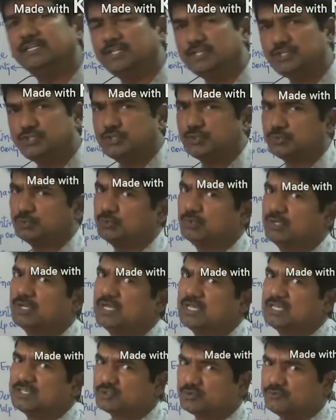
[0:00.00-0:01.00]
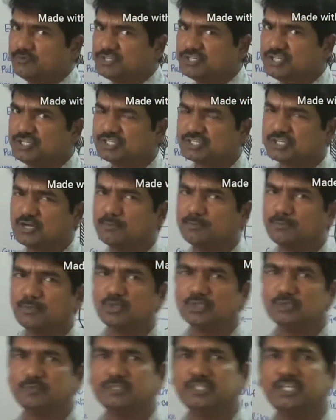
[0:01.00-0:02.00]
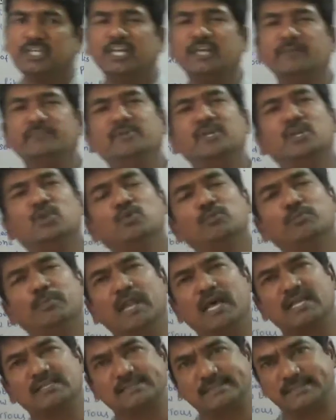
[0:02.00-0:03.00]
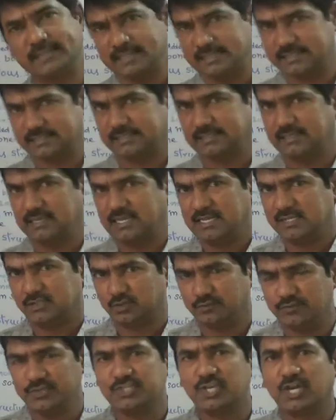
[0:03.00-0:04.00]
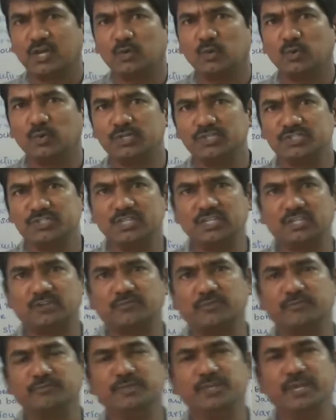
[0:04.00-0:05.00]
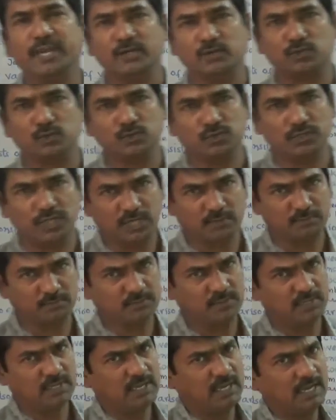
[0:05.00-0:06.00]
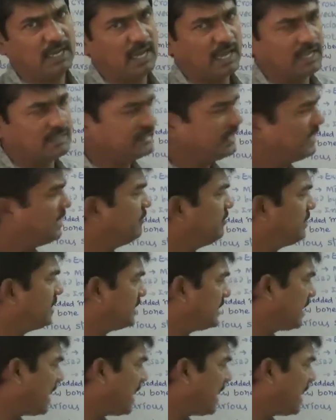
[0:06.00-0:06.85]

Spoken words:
tissue, so which is composed with the ameloblast cells, so which are originated from the ectoderm, and there we can